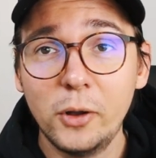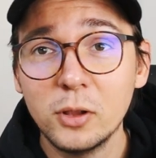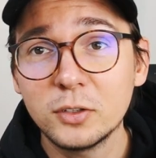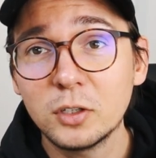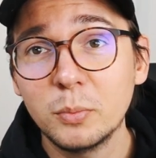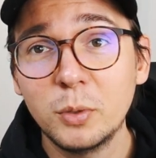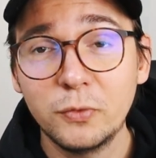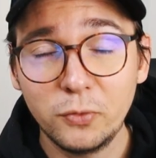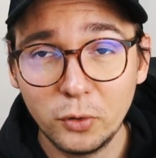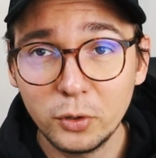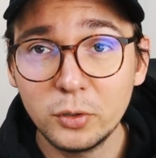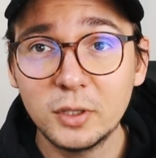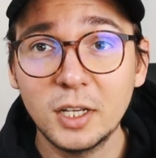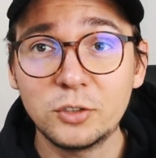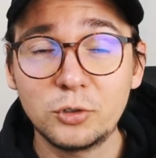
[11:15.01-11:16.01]
Also,
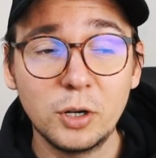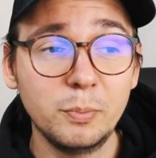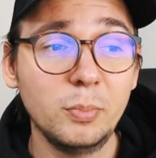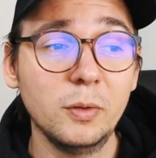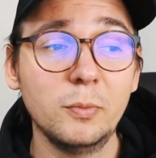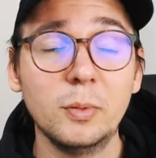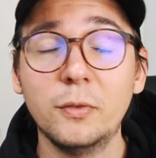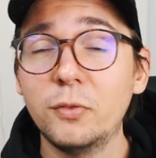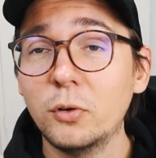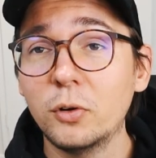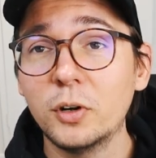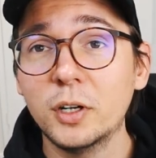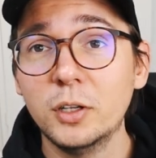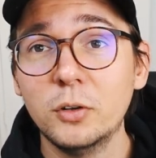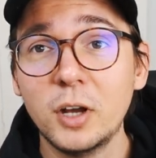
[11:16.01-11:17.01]
before the trip,
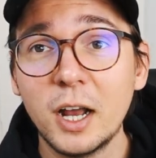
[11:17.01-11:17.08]
before you